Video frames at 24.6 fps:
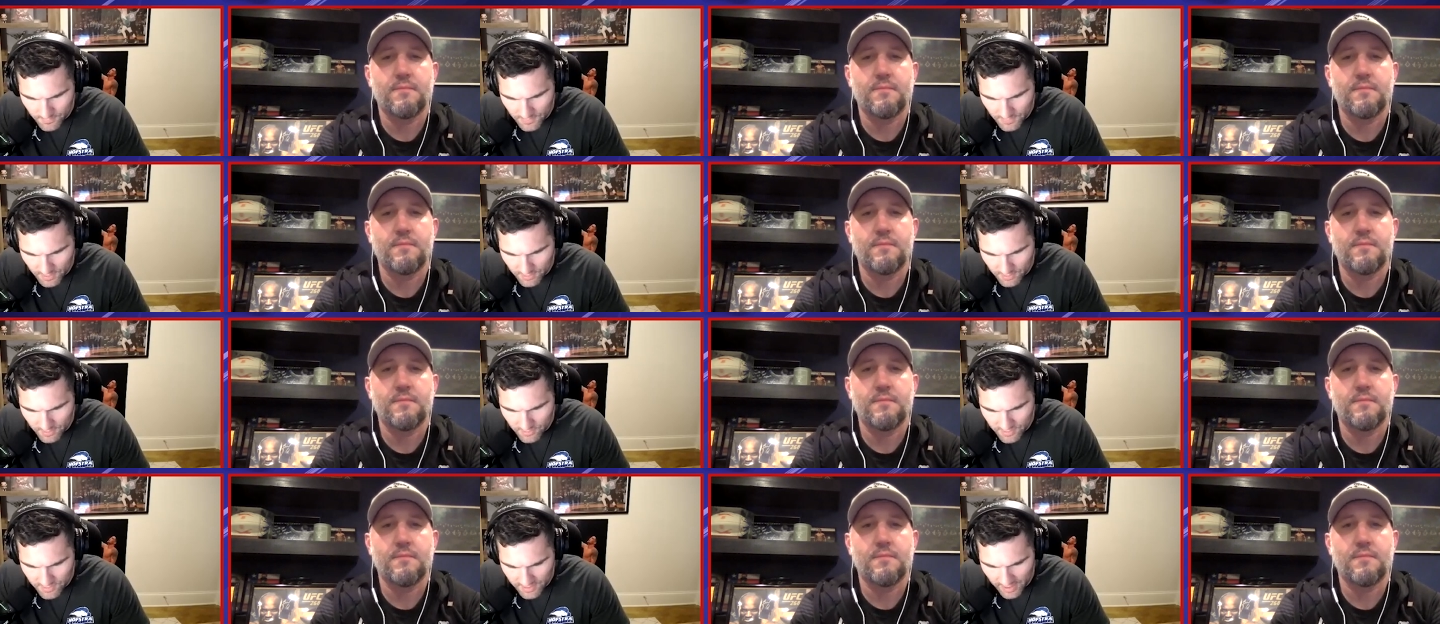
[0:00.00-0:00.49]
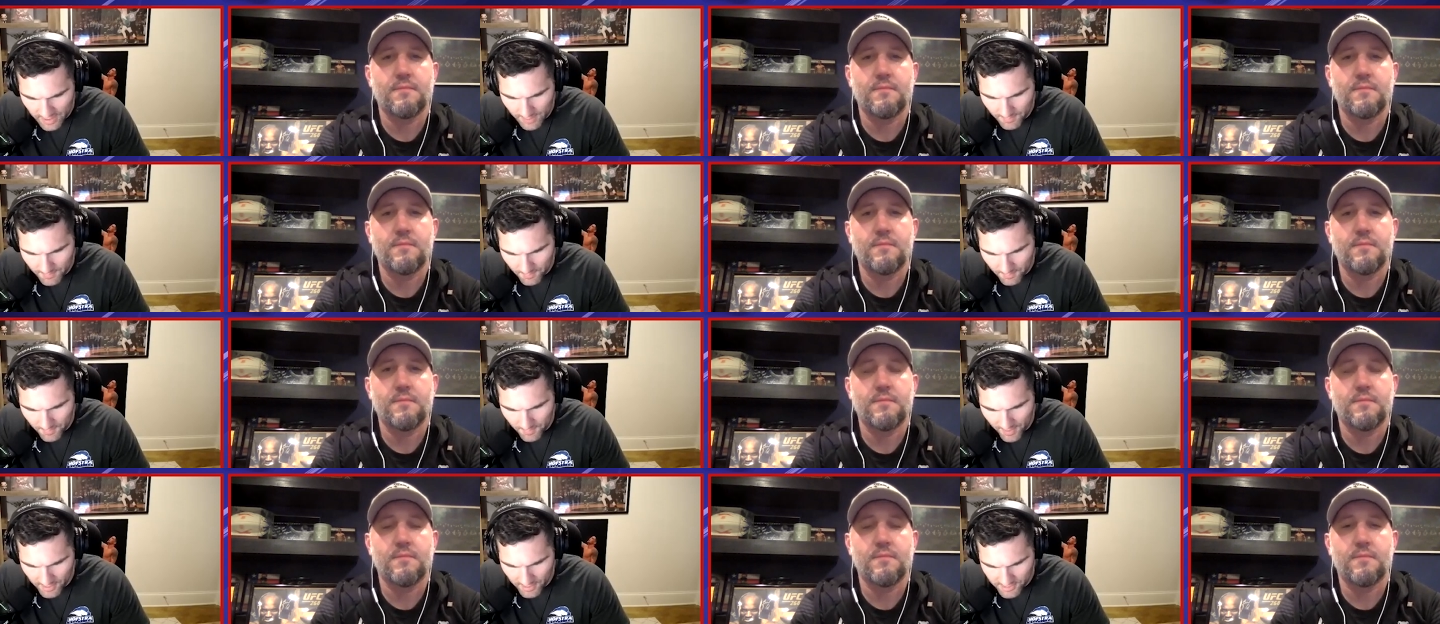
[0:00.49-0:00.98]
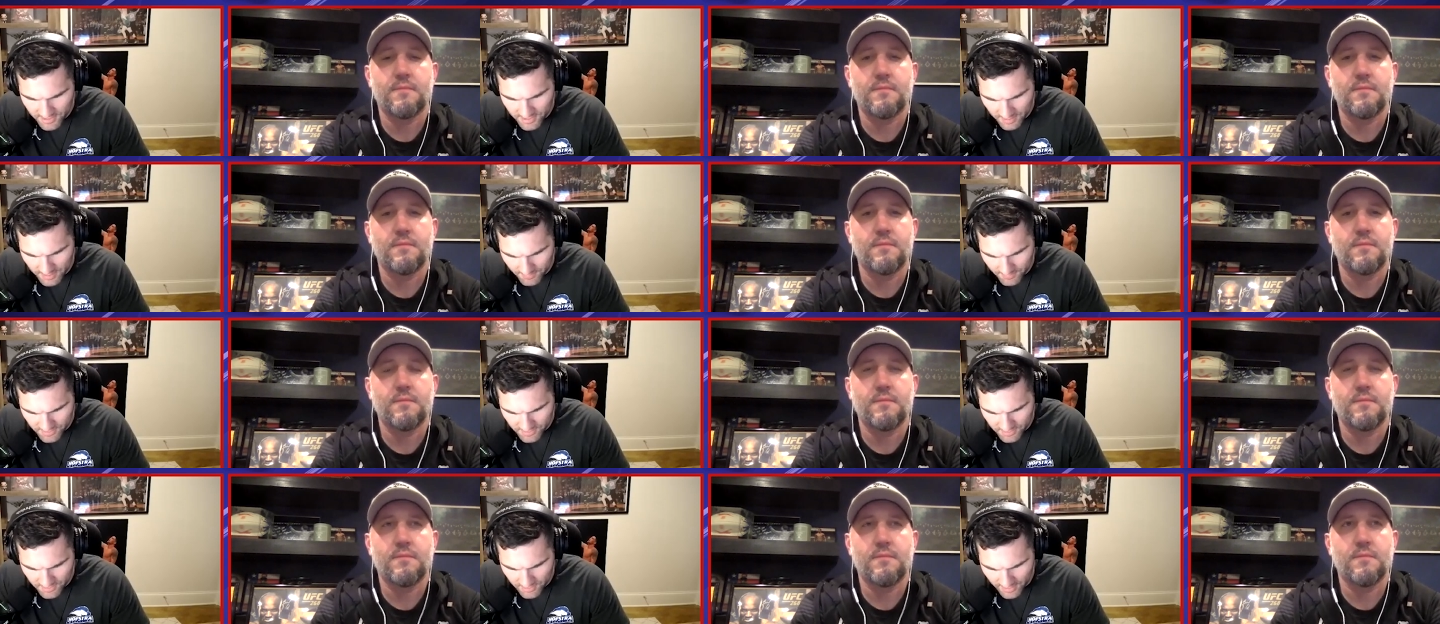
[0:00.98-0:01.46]
Speaker 1: you said hyperbaric
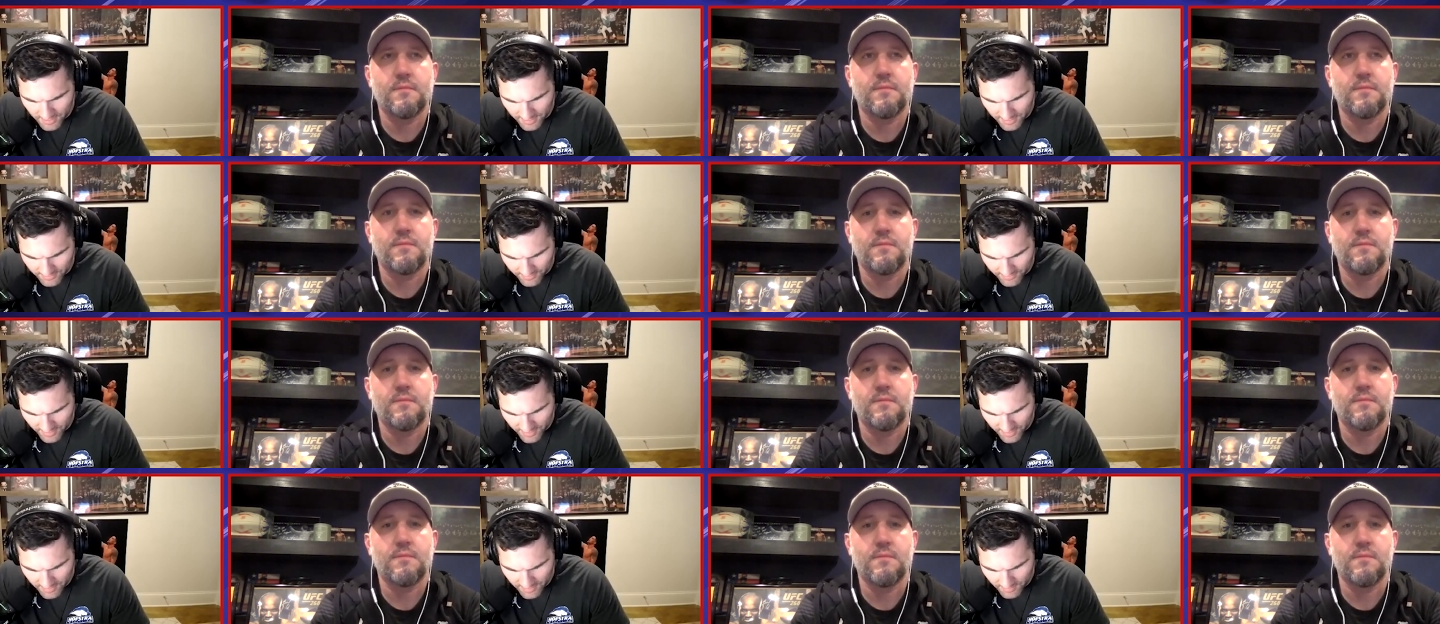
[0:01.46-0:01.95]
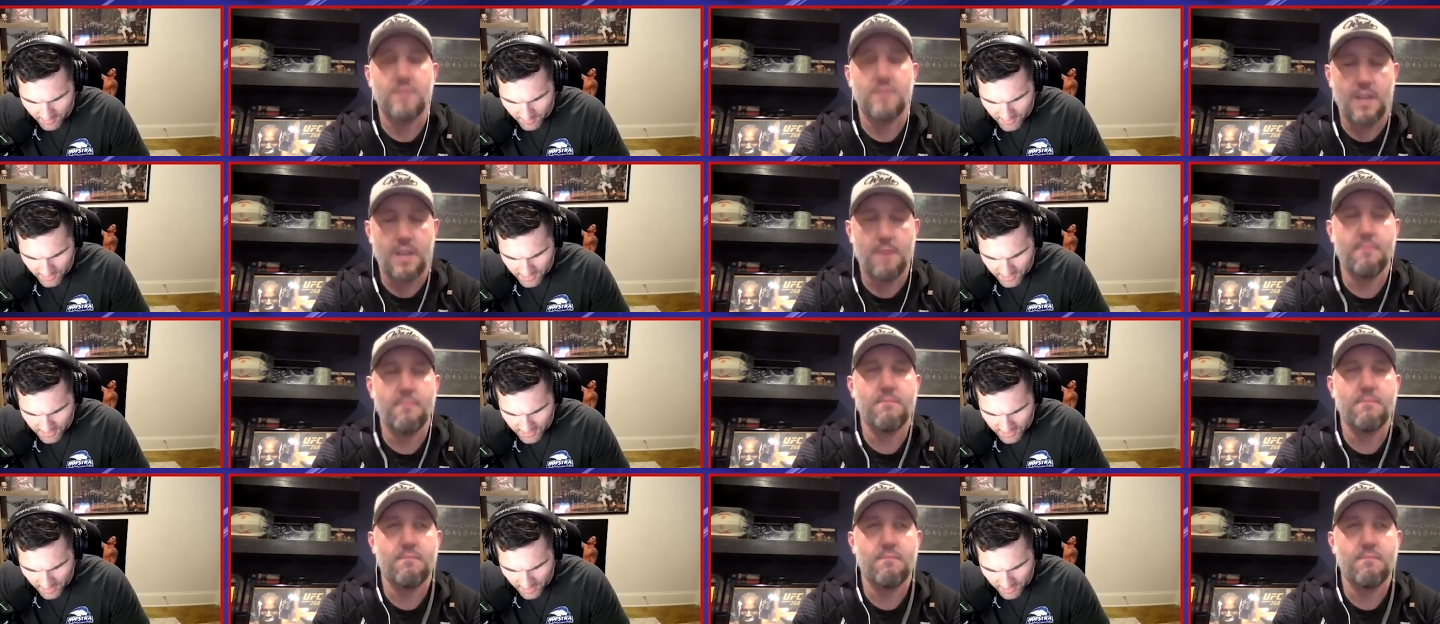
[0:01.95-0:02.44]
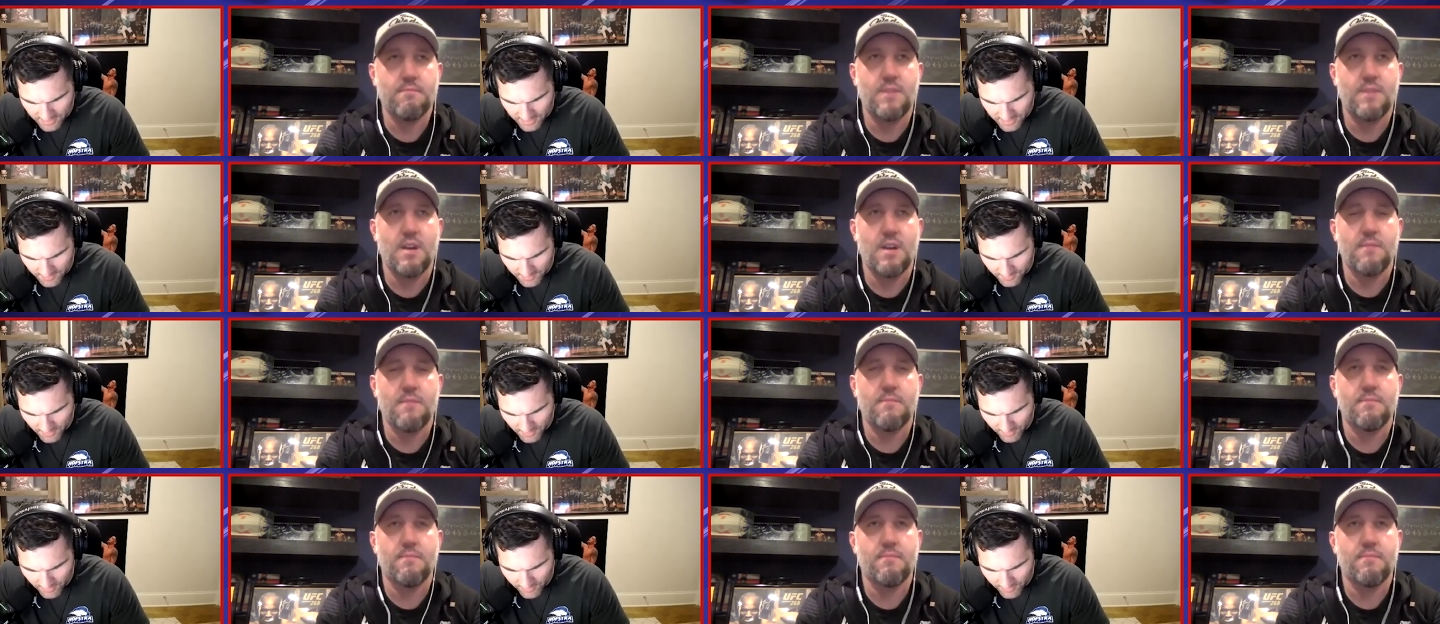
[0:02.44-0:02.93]
chambers you liked, right? And yep. we just kind of
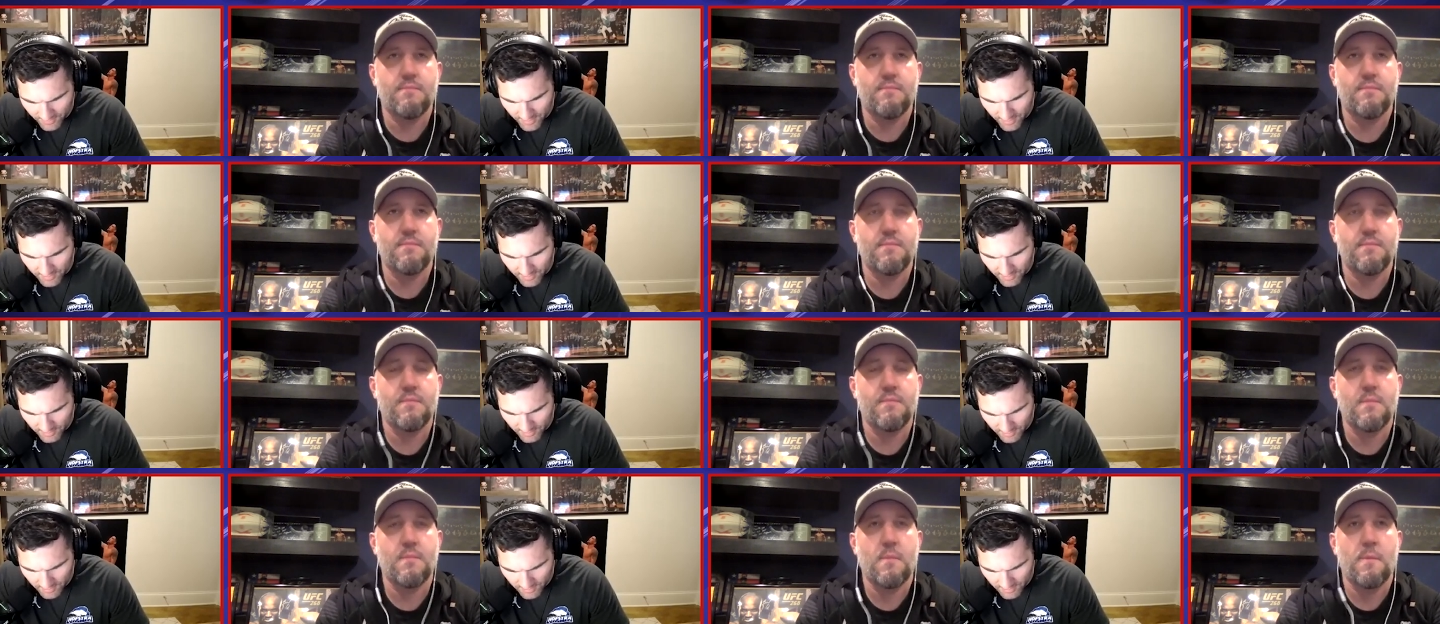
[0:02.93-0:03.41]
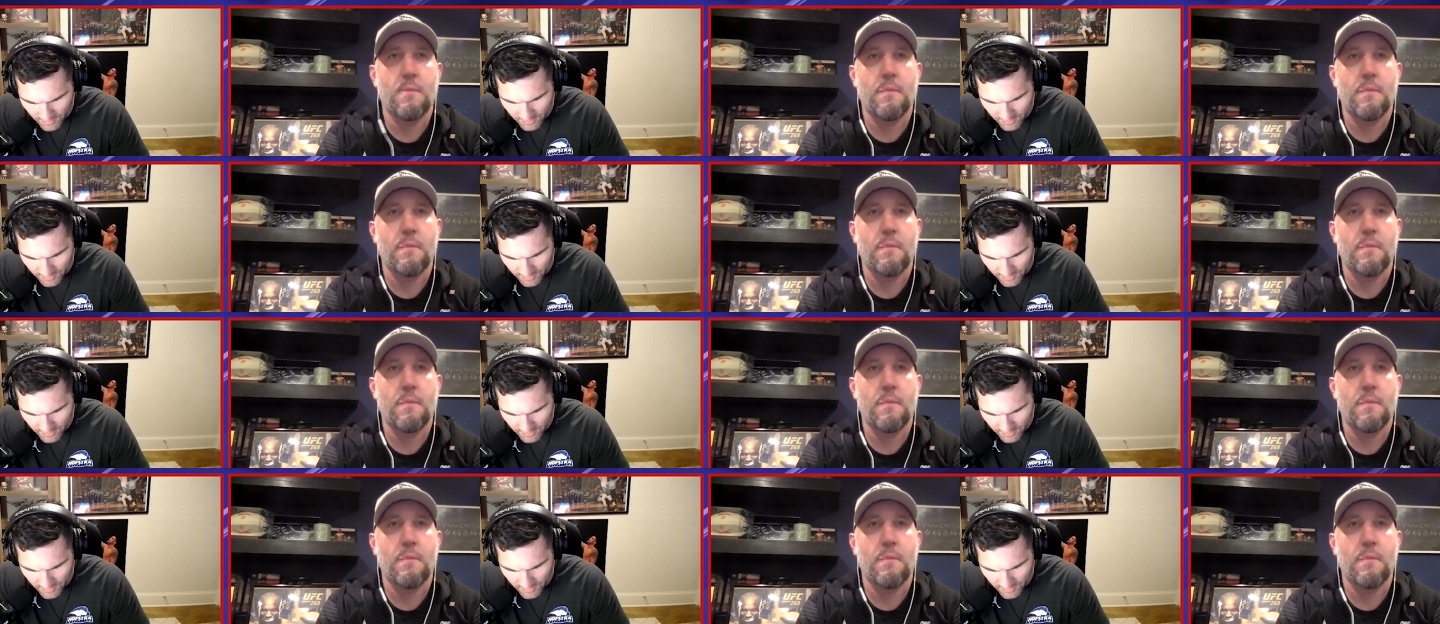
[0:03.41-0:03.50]
yep. skipped over that. Uh, I,